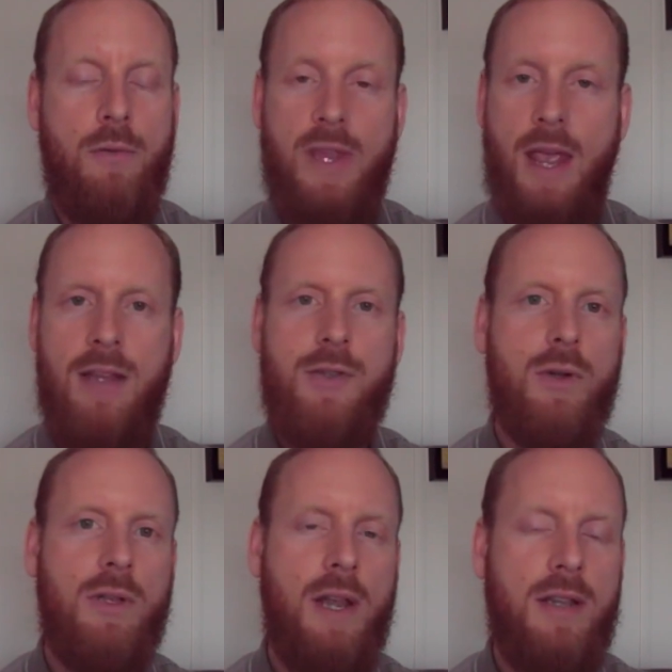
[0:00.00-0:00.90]
For the
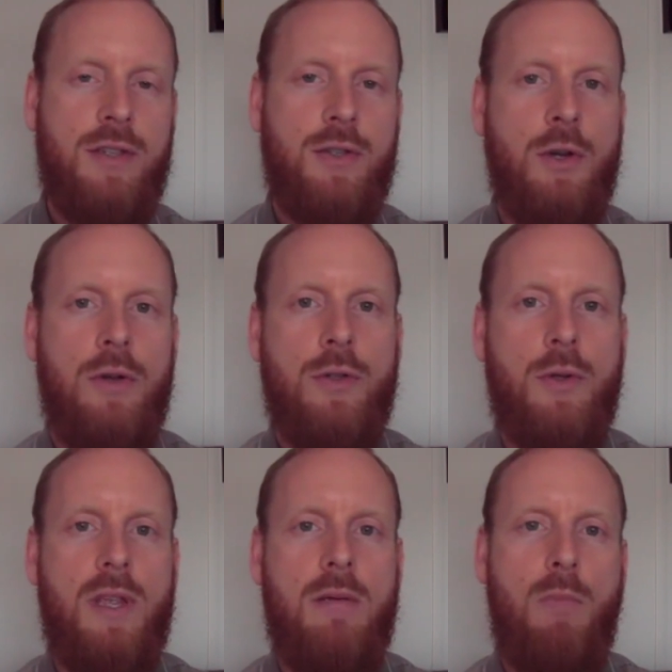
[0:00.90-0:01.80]
answer, let us turn
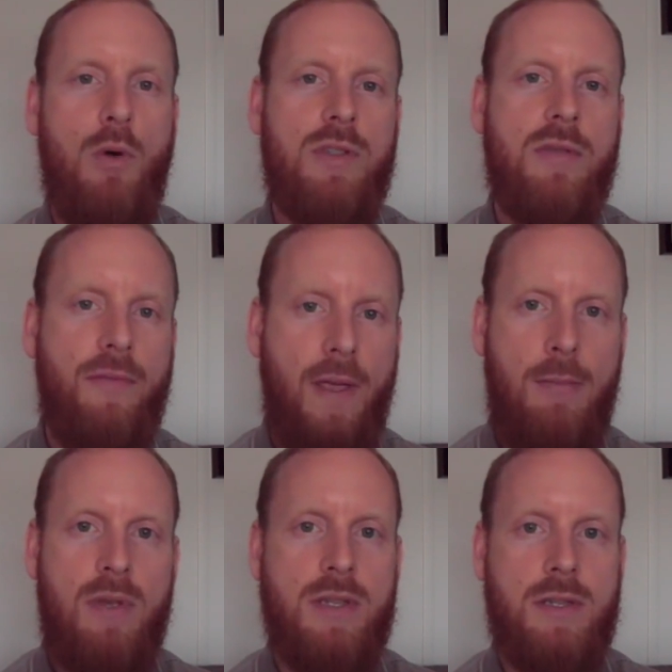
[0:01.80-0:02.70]
to the most
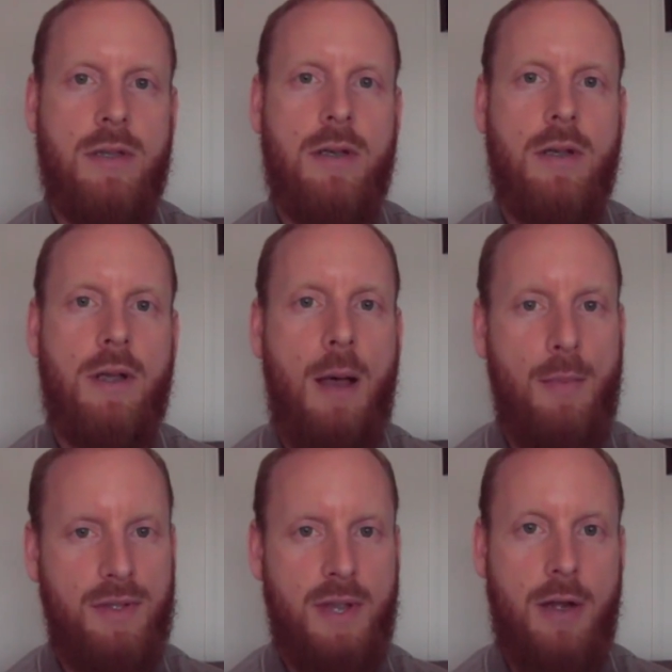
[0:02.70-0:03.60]
famous
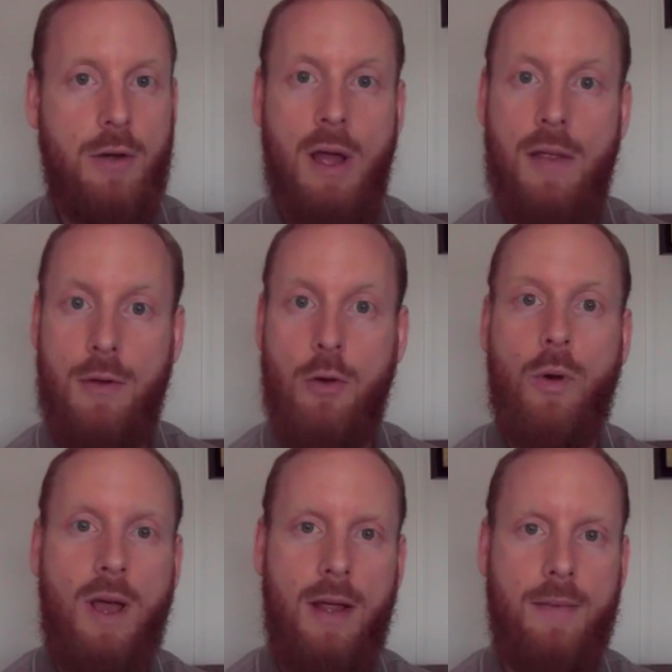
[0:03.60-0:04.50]
commentator on the
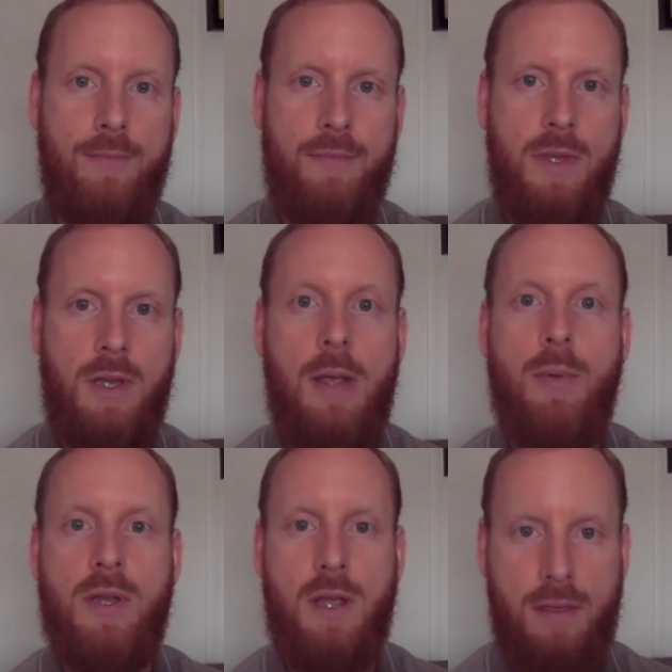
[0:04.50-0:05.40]
Quran,
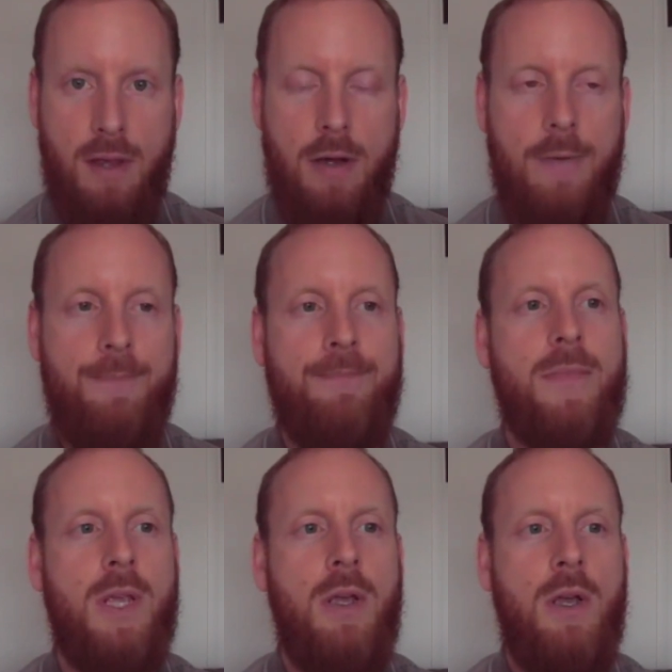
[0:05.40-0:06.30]
Ibn Kathir
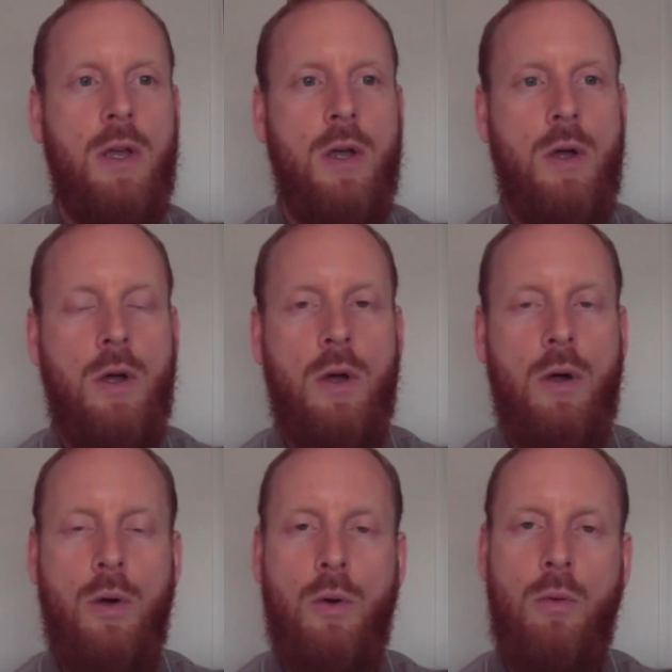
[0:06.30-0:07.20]

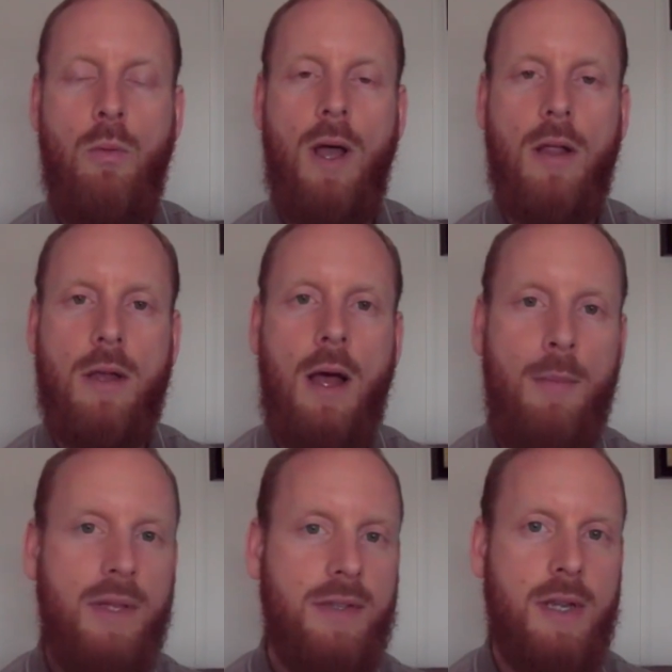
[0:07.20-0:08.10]
who, while
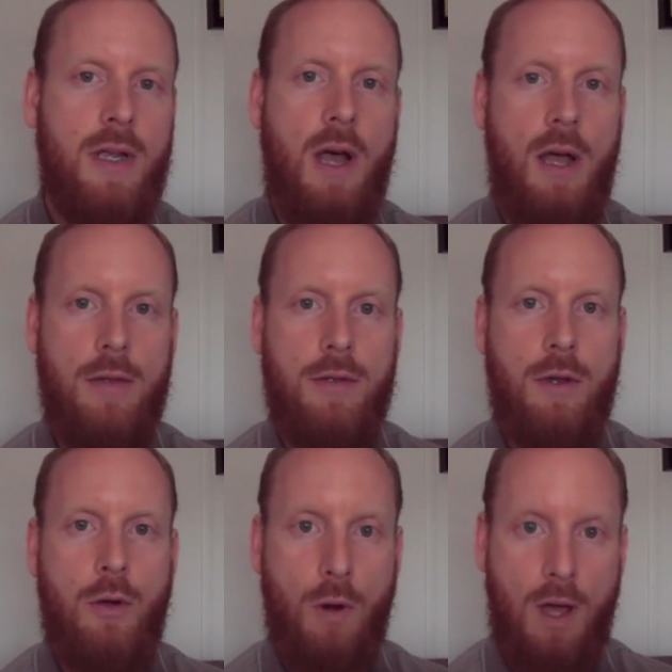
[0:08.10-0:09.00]
commenting
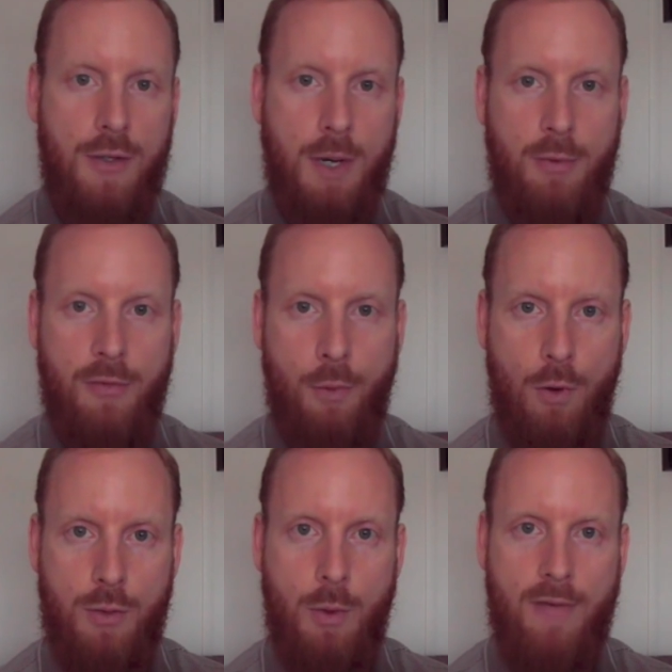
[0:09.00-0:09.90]
on Quran chapter
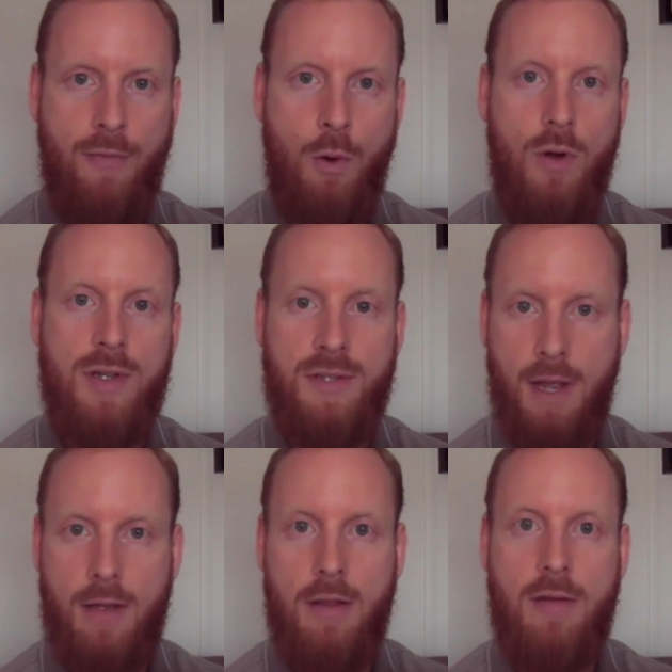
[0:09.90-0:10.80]
4, 24,
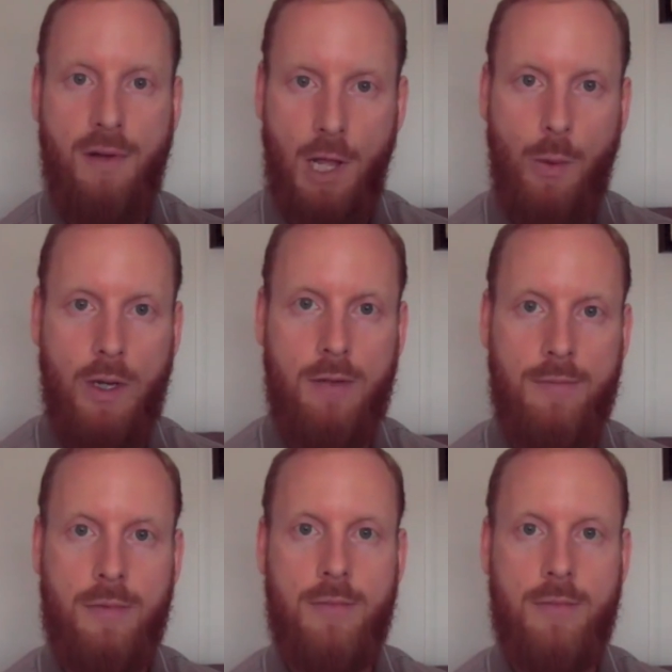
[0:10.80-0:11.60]
said the following,